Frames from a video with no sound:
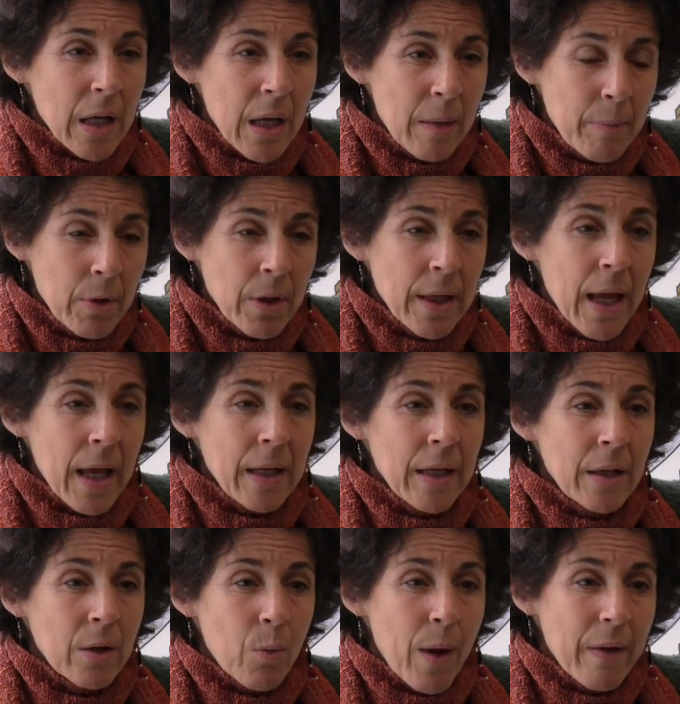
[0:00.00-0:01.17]
communicating
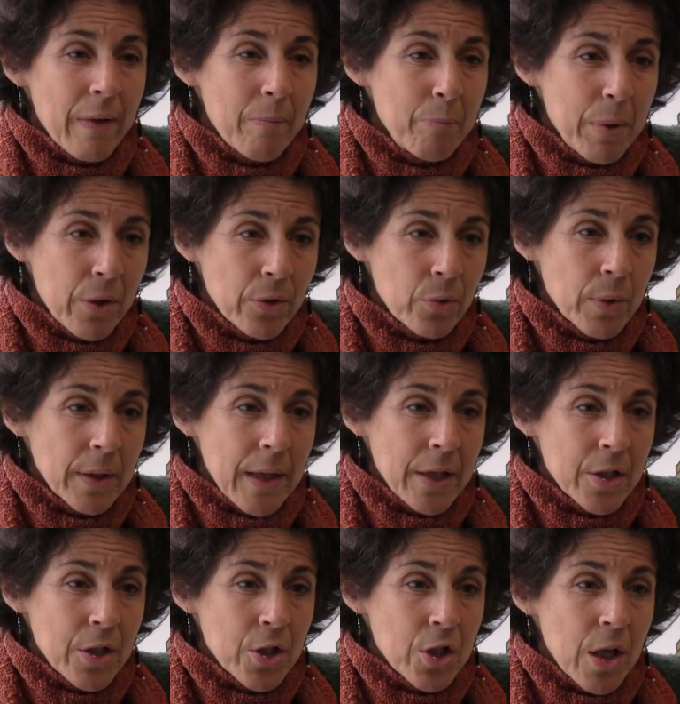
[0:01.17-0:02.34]
in a way that builds
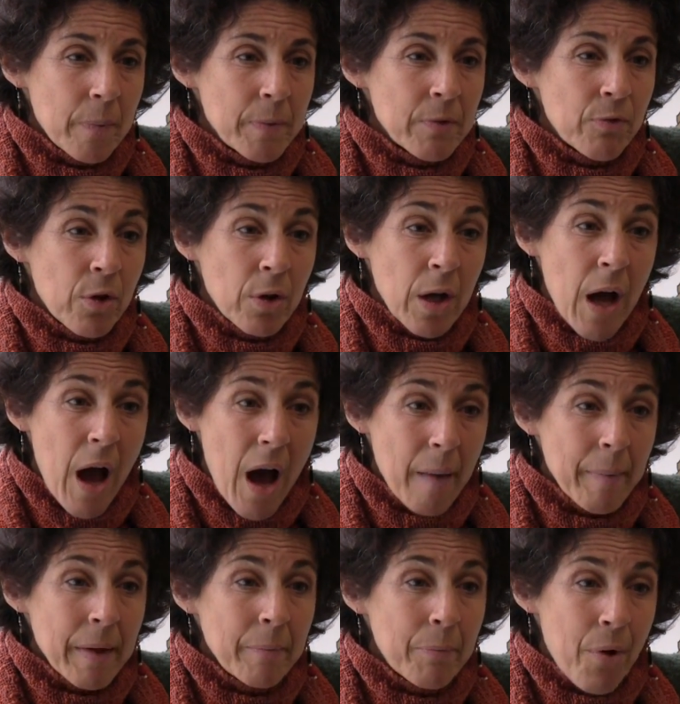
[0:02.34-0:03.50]
relationships for
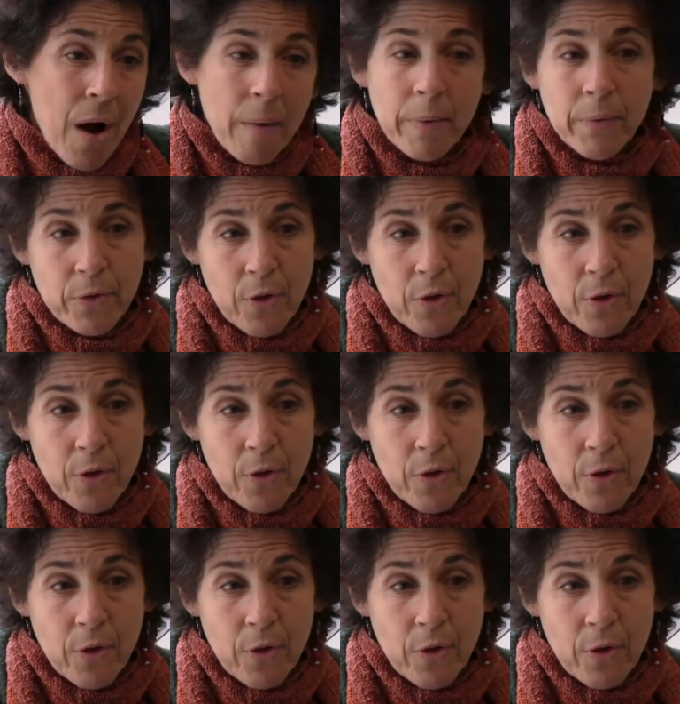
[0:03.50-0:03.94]
common problem